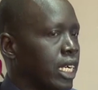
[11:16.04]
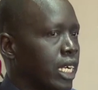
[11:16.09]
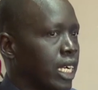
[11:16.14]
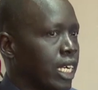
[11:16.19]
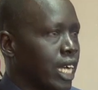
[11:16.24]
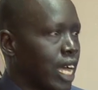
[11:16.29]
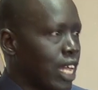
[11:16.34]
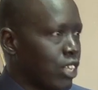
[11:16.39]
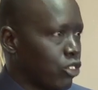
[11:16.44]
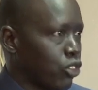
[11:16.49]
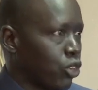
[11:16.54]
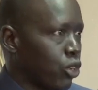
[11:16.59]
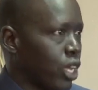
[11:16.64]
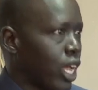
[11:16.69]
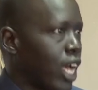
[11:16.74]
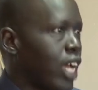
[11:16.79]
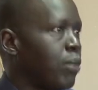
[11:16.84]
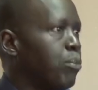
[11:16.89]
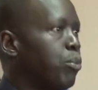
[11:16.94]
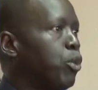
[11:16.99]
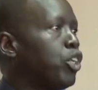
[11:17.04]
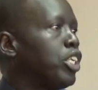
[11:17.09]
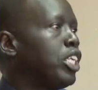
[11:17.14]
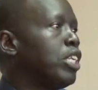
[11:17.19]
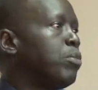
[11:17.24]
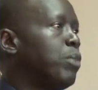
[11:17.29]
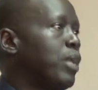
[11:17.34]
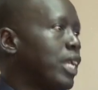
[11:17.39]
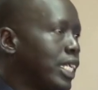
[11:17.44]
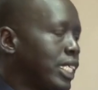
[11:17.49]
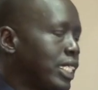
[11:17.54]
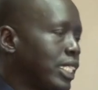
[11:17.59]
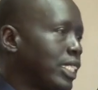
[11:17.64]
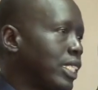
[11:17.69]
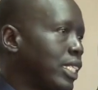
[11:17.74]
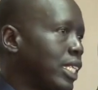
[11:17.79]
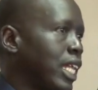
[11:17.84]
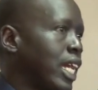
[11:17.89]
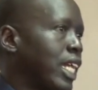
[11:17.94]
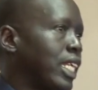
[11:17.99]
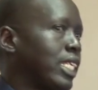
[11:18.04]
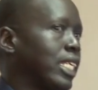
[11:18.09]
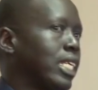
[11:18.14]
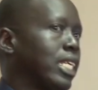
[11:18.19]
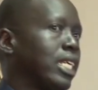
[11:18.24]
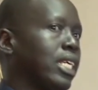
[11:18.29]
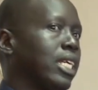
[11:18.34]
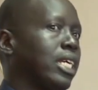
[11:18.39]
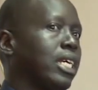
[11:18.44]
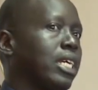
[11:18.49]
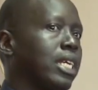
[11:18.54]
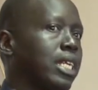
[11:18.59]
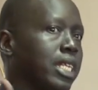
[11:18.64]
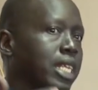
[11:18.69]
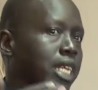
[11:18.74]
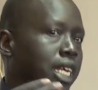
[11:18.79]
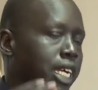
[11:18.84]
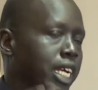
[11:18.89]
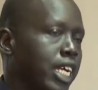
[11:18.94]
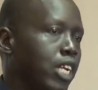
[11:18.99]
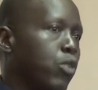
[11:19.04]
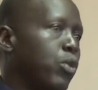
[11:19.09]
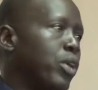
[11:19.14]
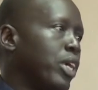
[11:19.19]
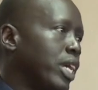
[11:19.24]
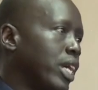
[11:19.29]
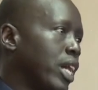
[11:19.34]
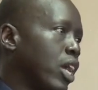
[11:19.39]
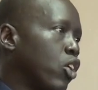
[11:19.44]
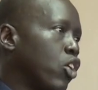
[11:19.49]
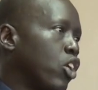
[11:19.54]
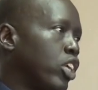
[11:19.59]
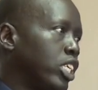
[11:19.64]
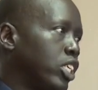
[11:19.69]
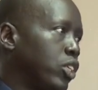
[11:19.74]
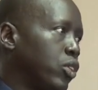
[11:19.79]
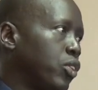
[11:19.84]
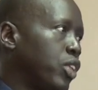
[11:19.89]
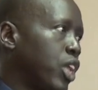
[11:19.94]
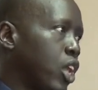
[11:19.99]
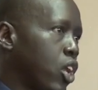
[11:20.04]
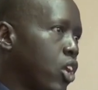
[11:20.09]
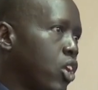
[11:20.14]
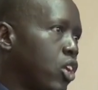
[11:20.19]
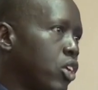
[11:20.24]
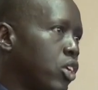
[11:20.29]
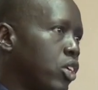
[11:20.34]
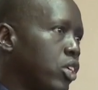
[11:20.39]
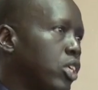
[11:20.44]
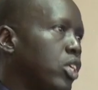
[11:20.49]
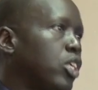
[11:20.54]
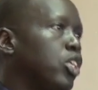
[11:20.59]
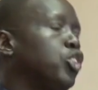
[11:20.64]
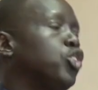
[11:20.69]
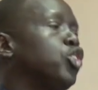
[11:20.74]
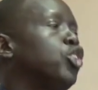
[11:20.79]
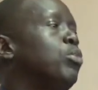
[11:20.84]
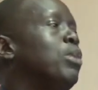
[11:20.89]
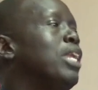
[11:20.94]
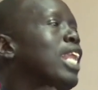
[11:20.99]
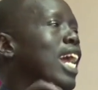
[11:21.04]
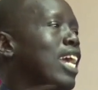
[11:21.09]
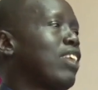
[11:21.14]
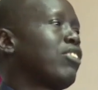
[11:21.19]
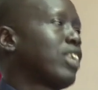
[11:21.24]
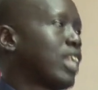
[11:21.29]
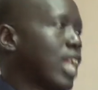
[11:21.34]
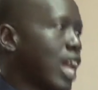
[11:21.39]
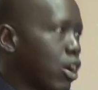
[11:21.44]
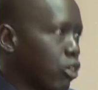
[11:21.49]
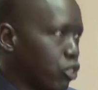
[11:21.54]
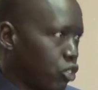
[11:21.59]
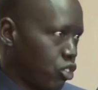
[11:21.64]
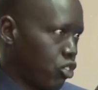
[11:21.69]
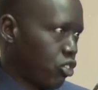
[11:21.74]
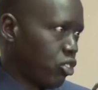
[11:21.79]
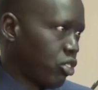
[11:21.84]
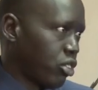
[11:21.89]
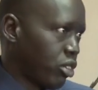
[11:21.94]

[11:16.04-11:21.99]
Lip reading: council and put in place that the gateway, according to the law, should be licensed out.